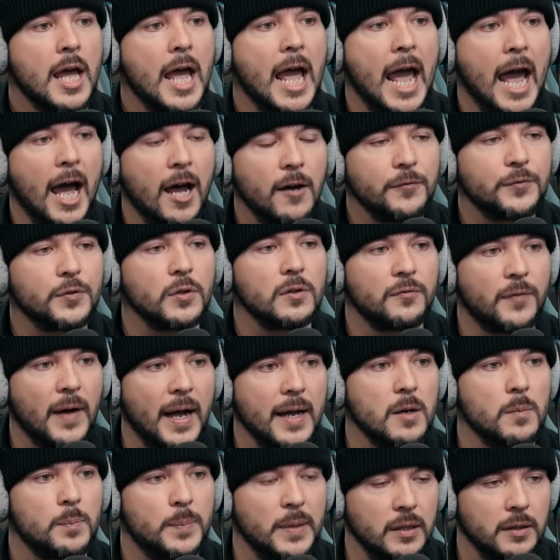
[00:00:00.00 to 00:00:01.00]
After
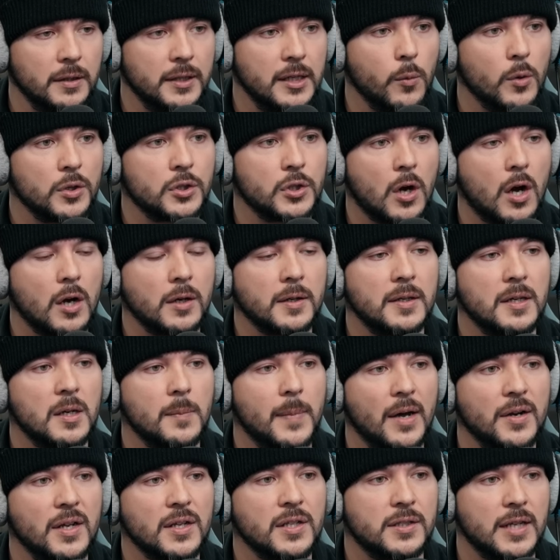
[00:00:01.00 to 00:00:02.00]
viability, we're talking
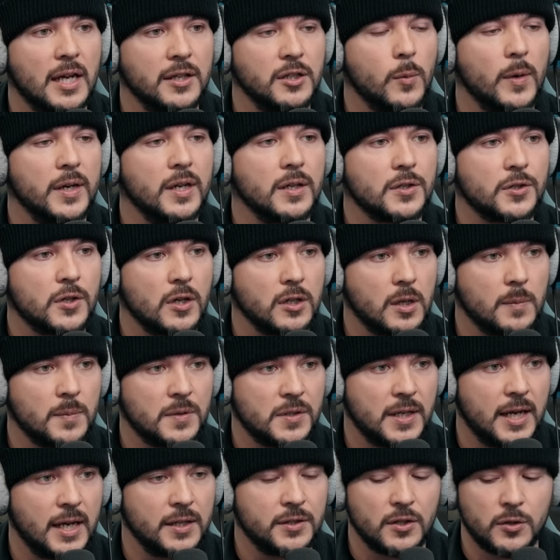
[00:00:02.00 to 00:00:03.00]
about extenuating
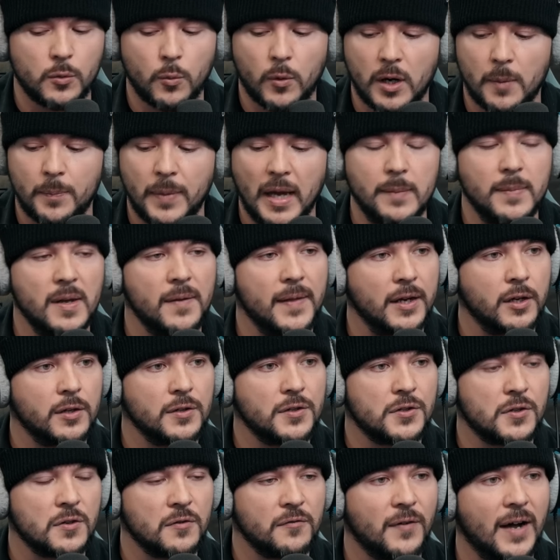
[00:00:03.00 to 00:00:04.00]
circumstances where a baby that
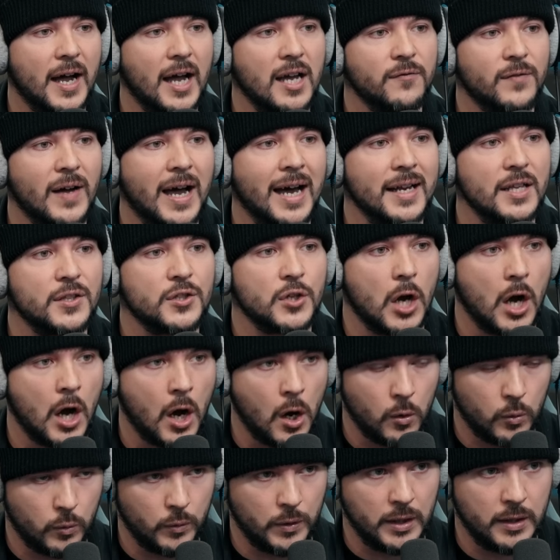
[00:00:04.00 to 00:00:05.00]
could survive on its
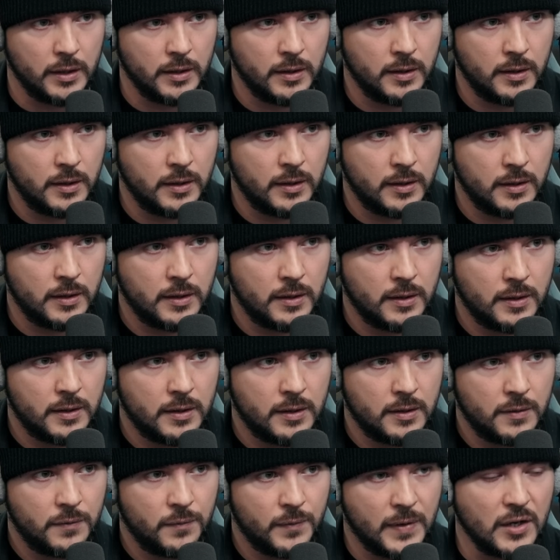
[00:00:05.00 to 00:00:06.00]
own
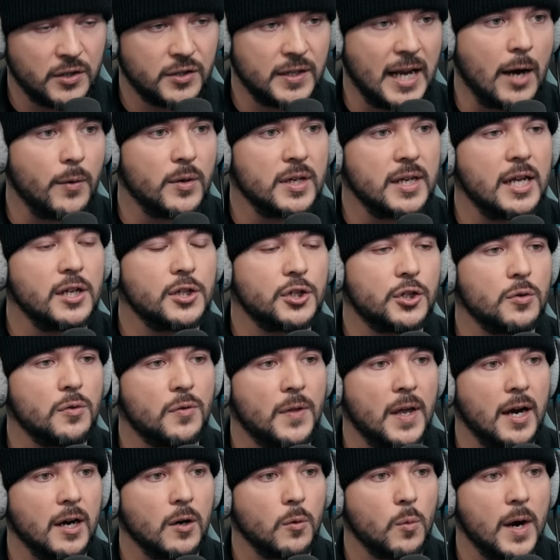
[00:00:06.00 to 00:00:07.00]
there's now an issue
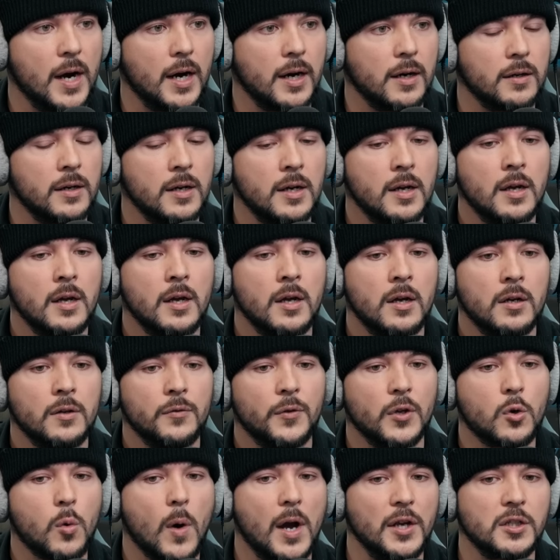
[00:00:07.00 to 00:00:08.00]
there where
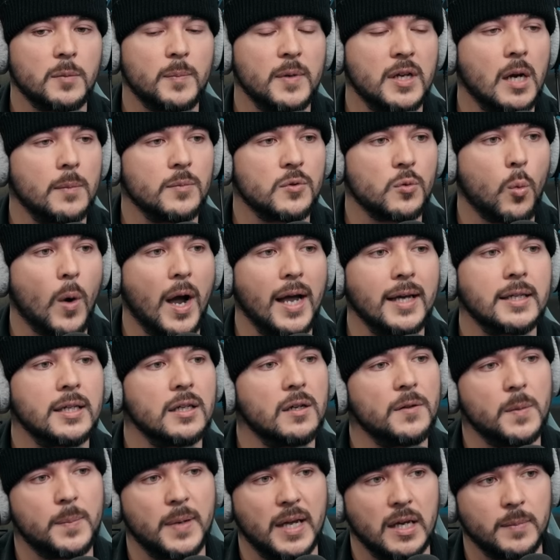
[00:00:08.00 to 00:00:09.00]
the question becomes why
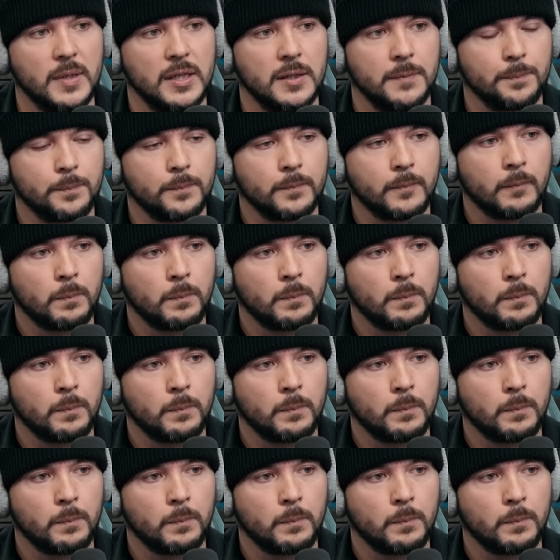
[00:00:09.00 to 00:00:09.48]
kill the baby?